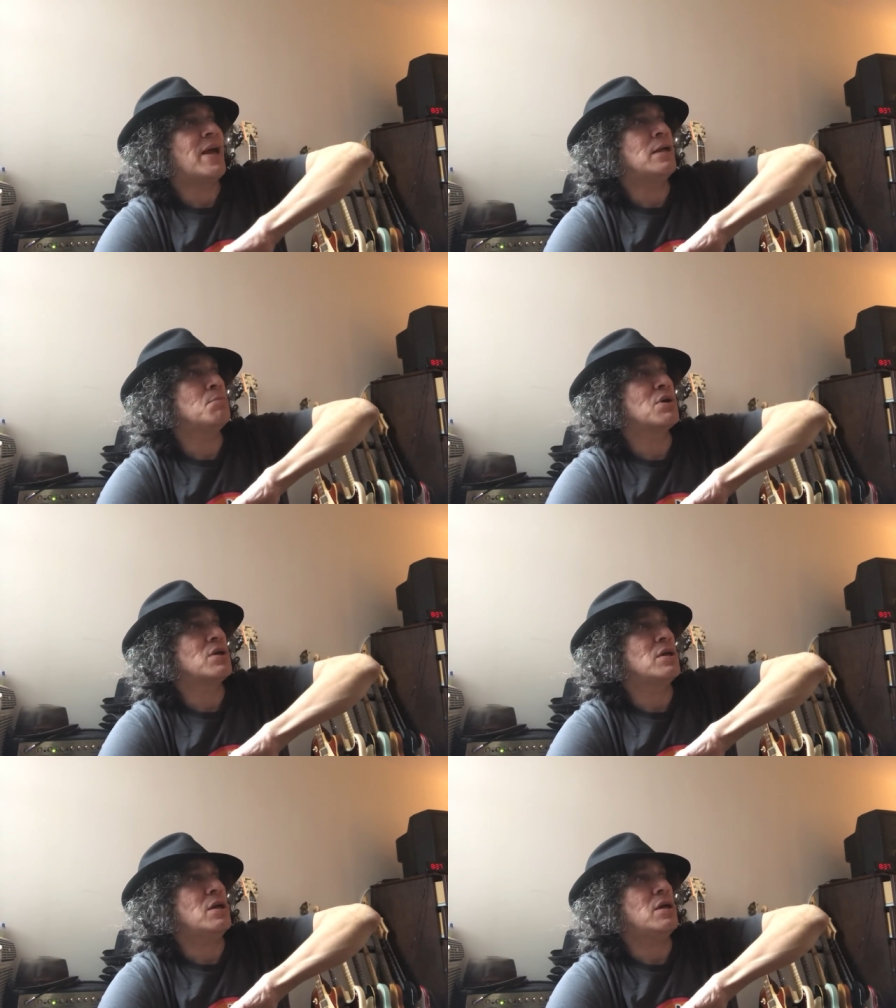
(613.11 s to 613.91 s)

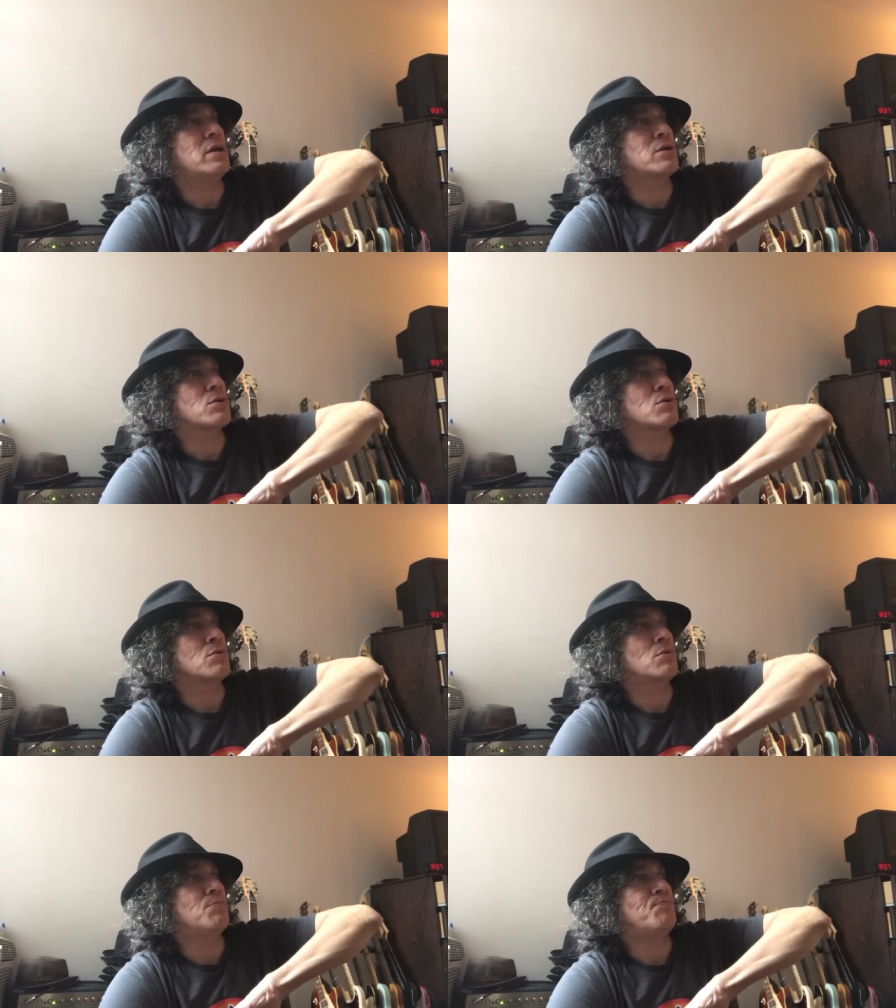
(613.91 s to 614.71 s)
Anybody
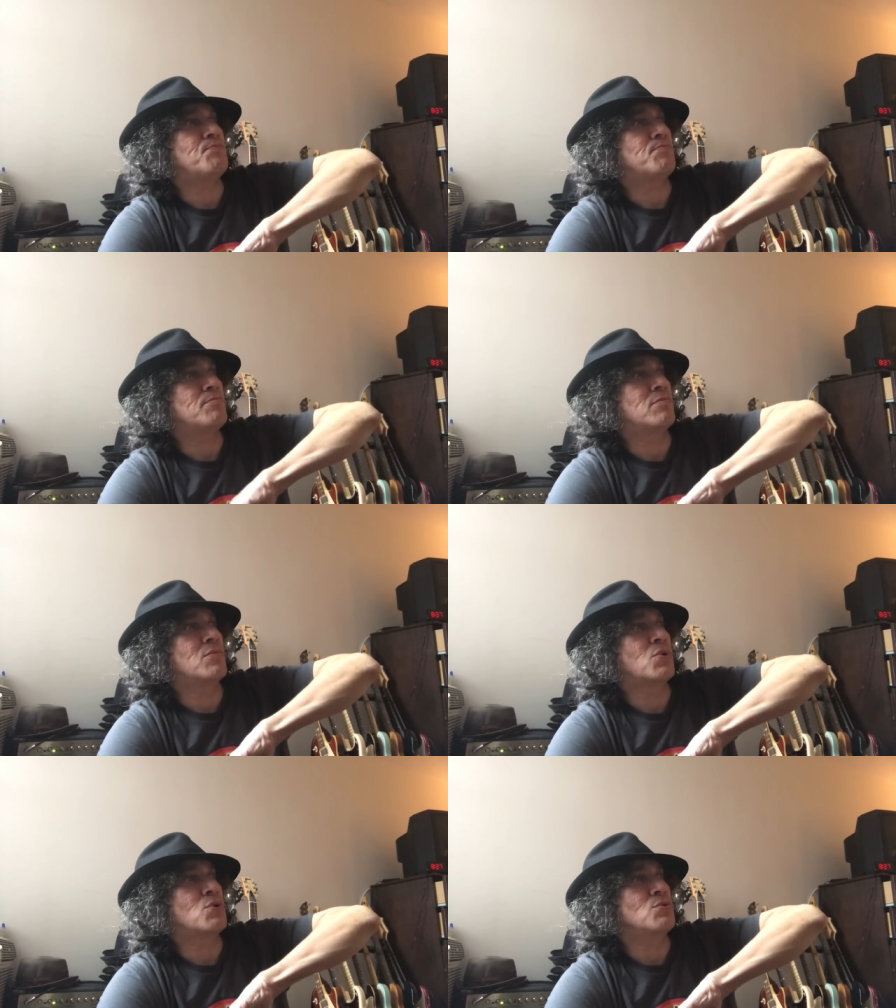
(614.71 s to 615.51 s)
here
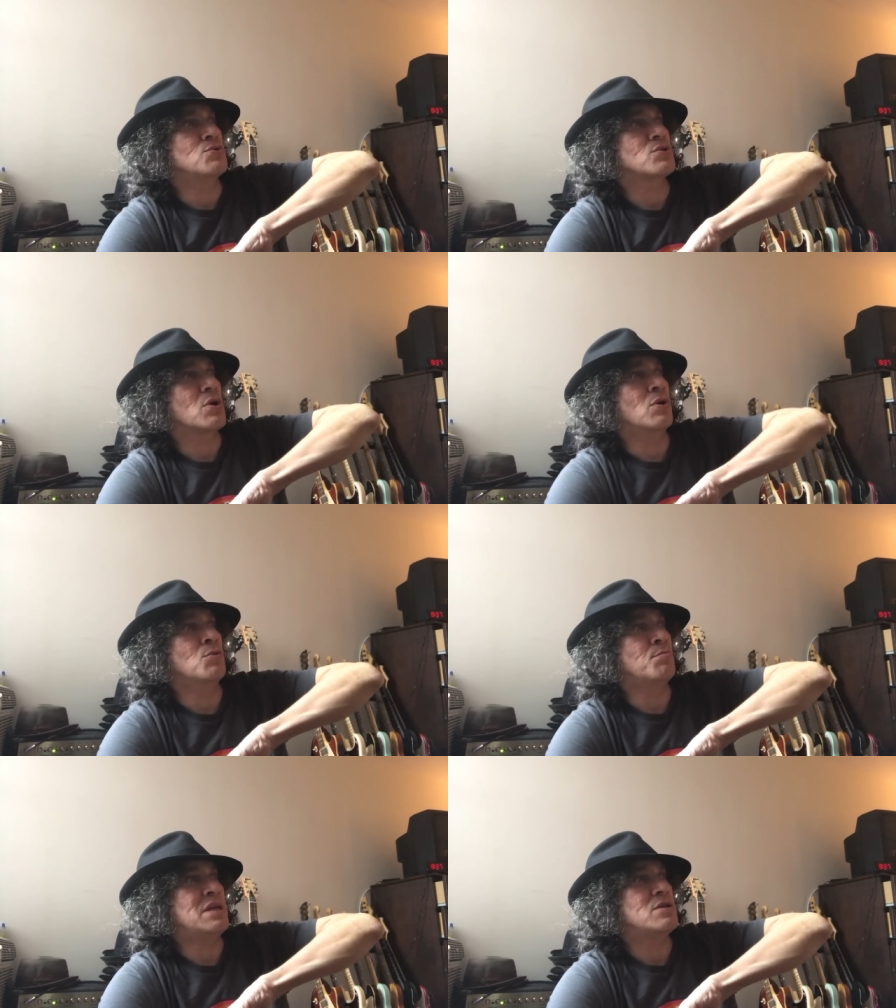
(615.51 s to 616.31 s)
who is
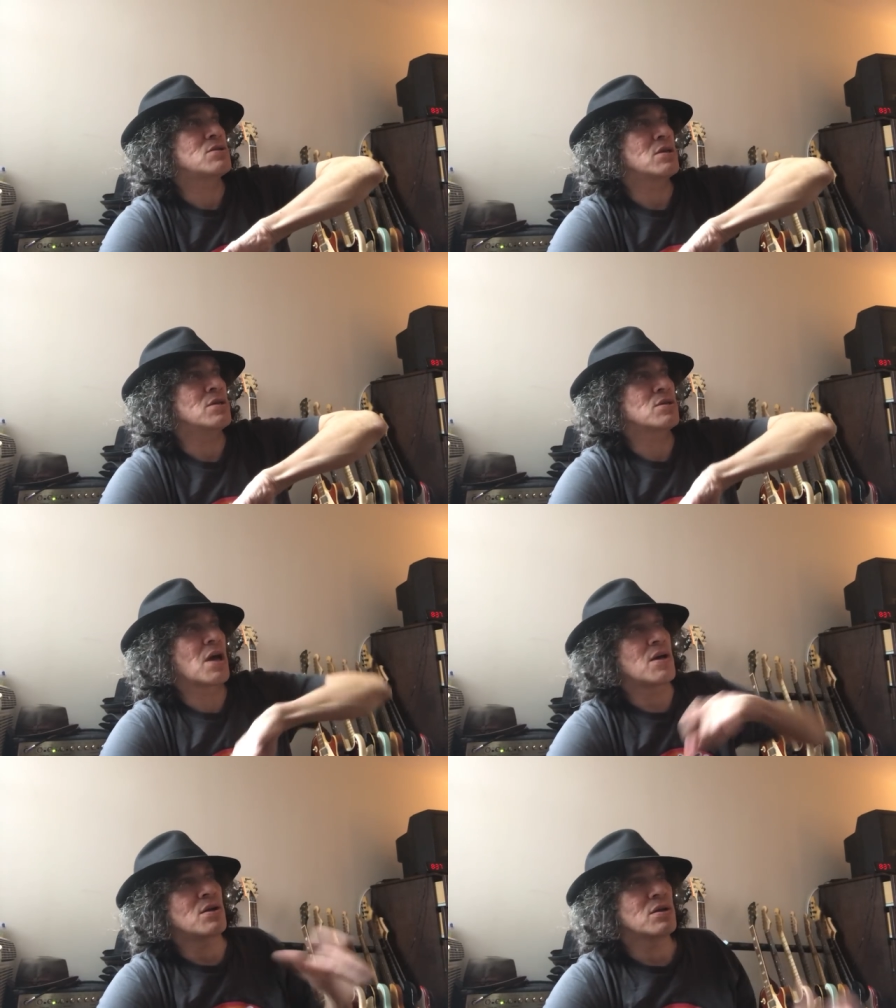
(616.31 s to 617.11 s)
obese is
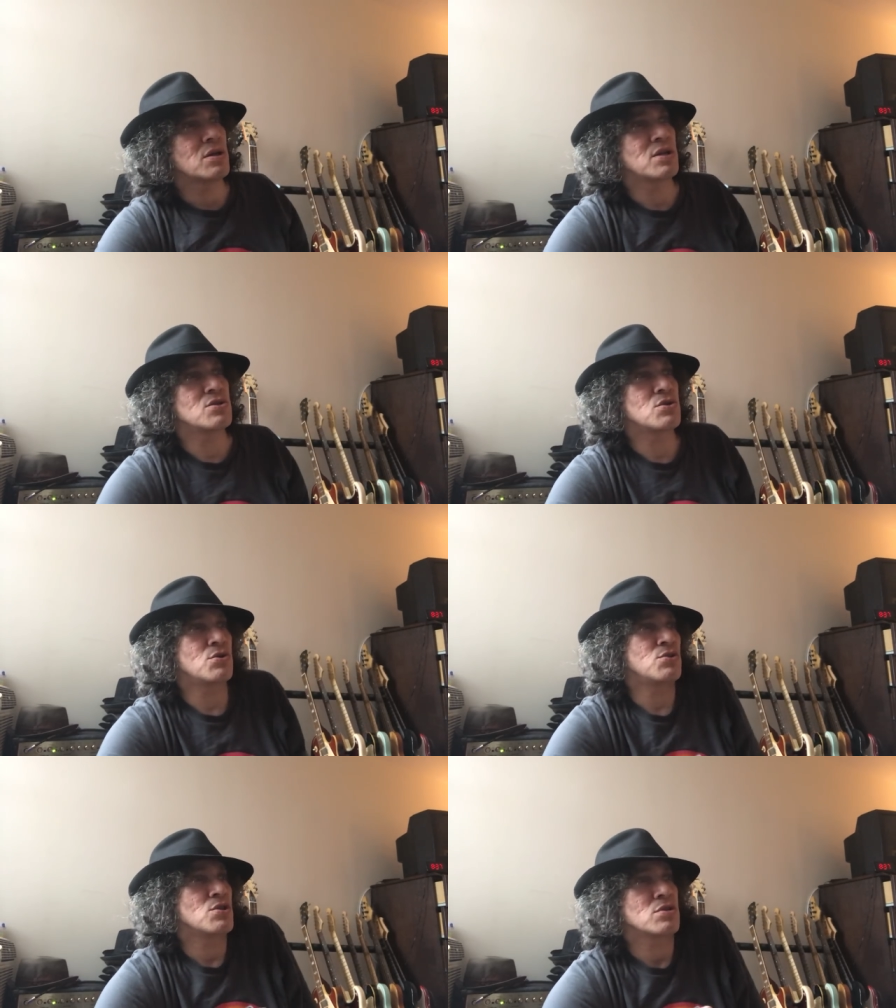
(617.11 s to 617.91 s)
kind of
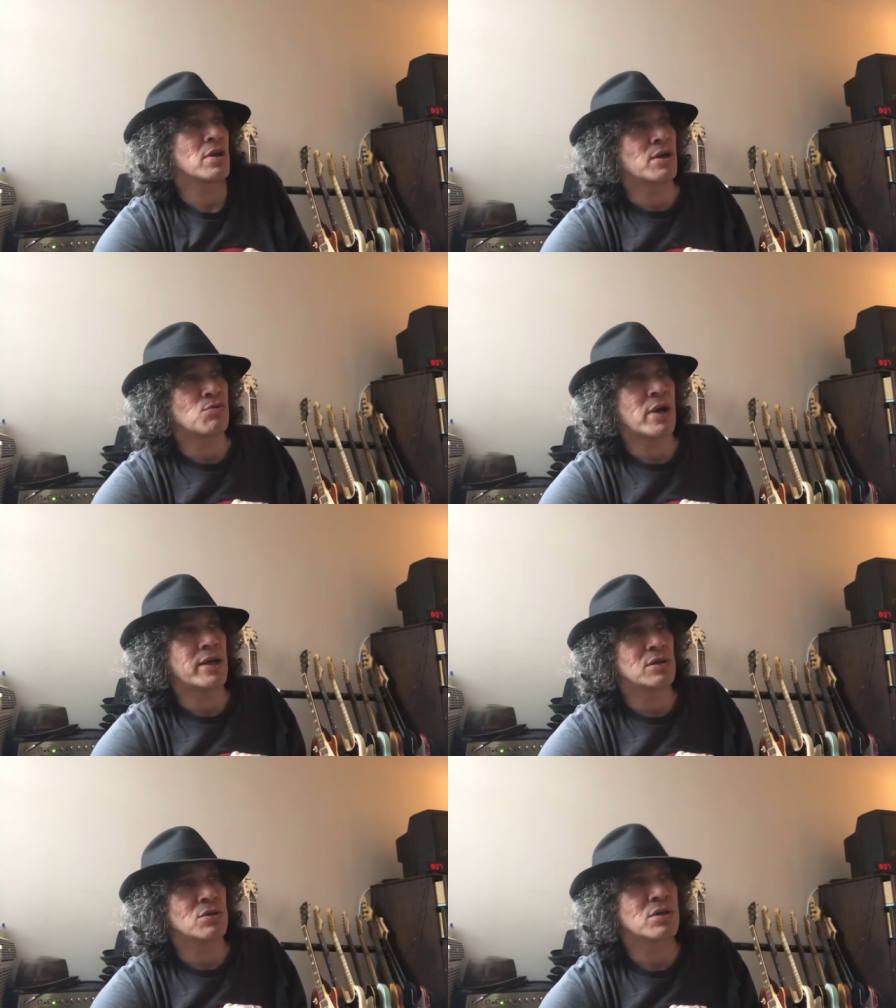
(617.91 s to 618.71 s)
considered just like
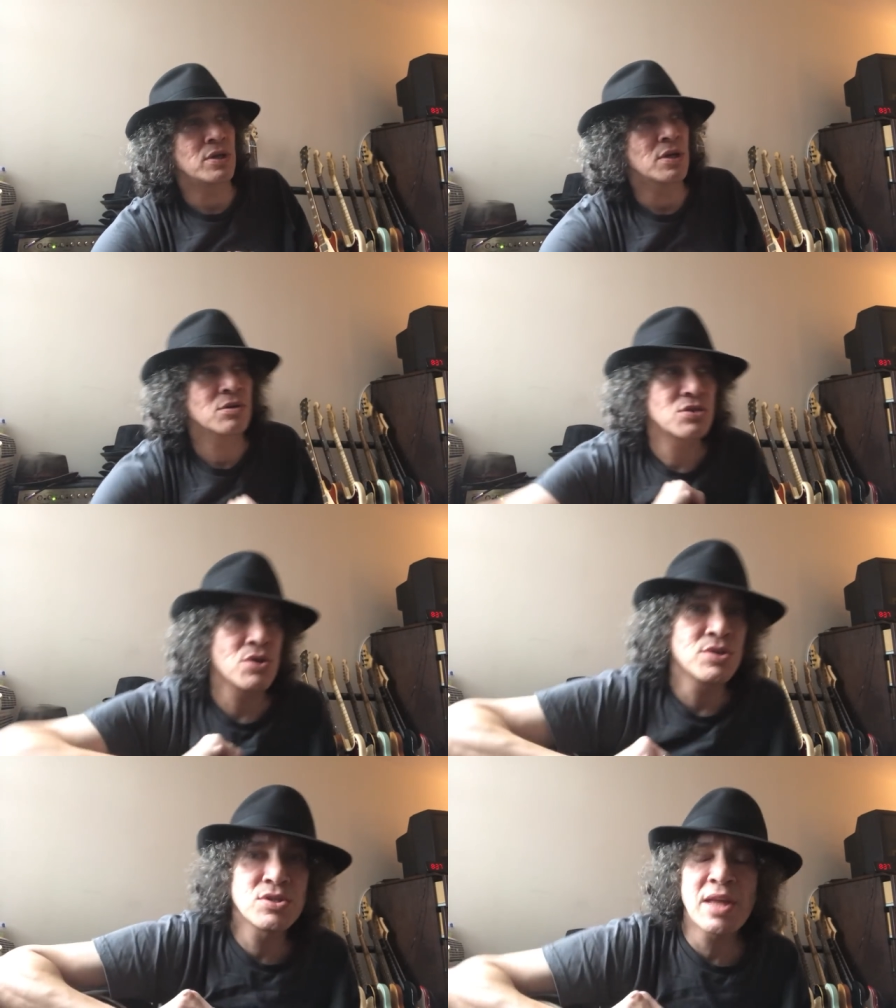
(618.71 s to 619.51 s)
regular, you know.
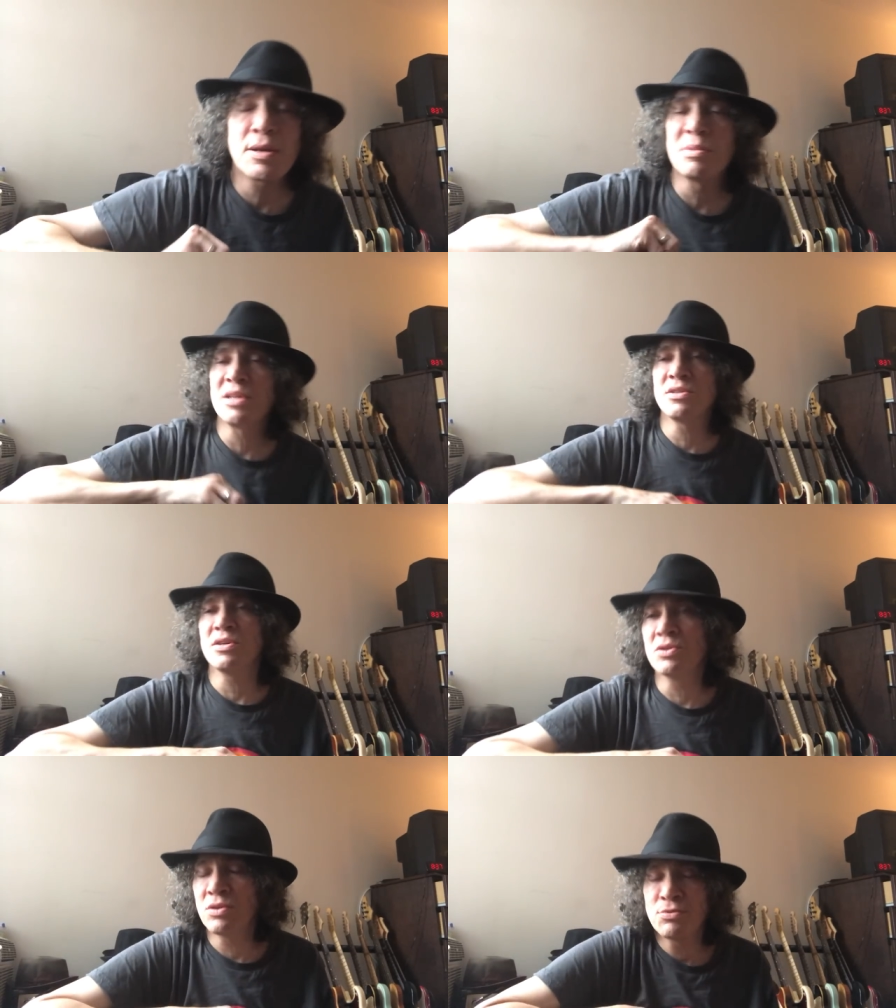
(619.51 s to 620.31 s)
So it's not a big
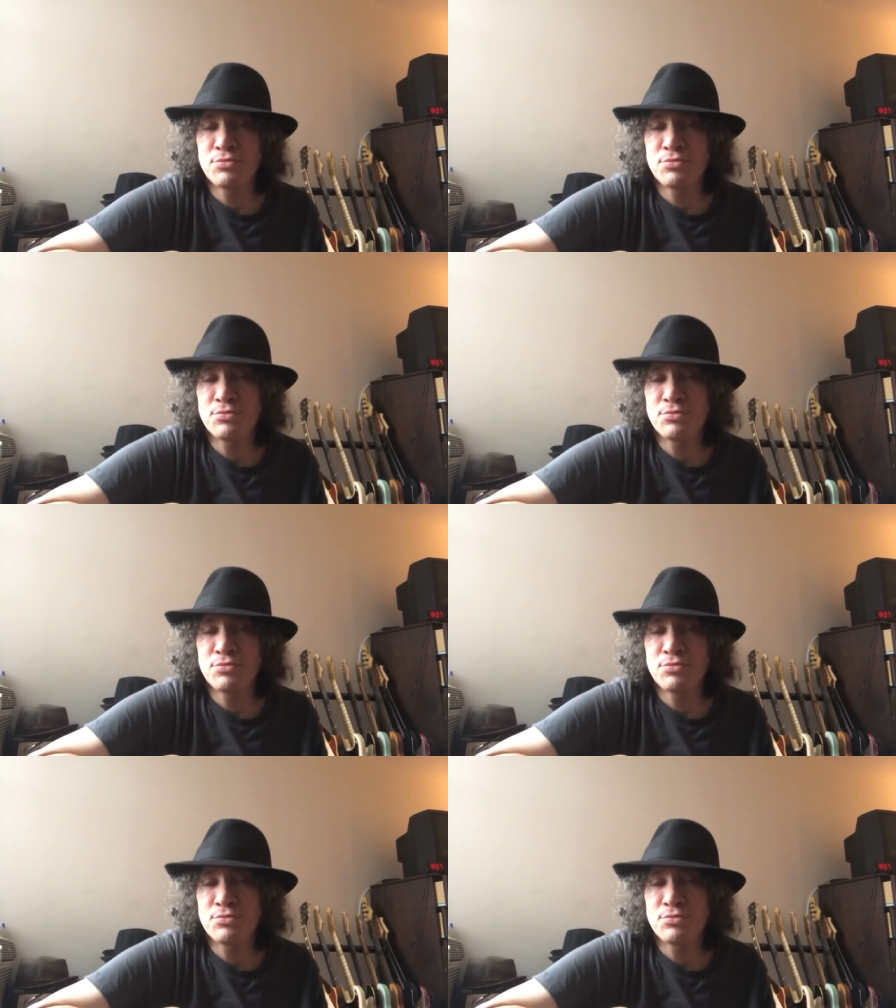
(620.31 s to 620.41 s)
deal.